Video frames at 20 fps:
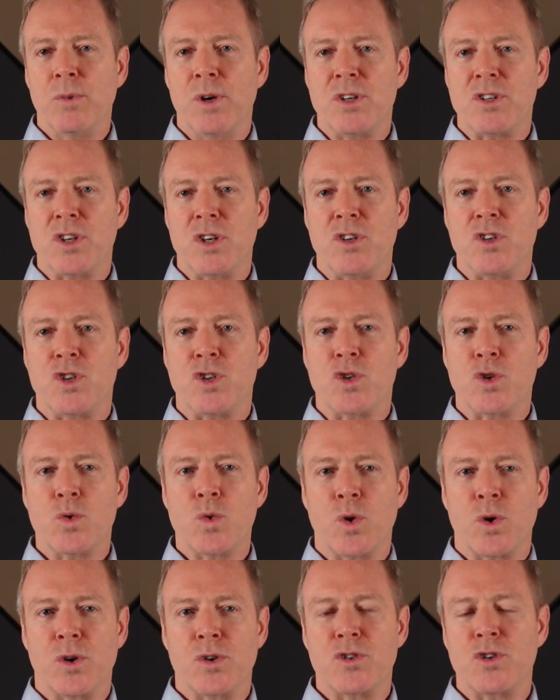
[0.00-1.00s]
which
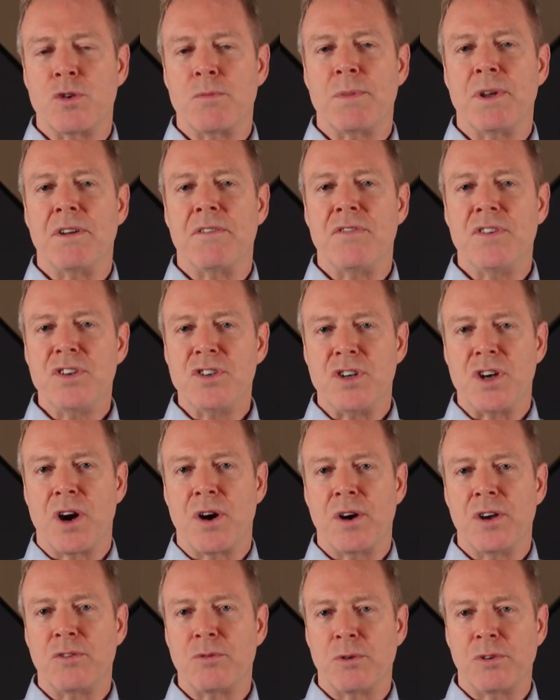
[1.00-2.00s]
ensures your
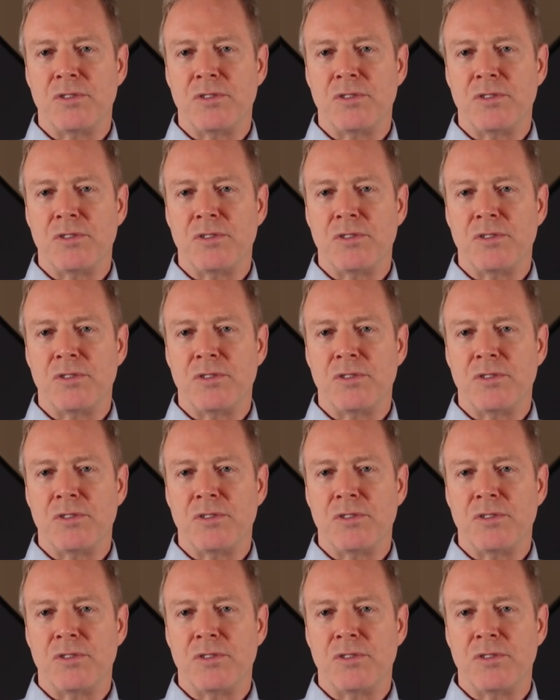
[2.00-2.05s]
beneficiaries